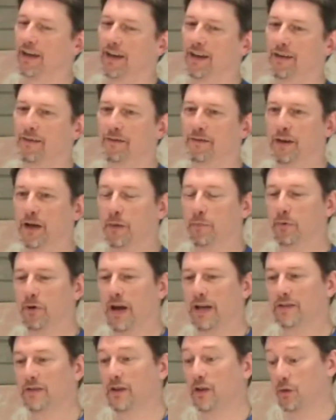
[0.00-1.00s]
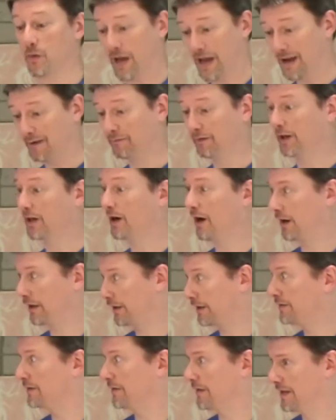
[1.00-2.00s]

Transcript: of price that you have, regardless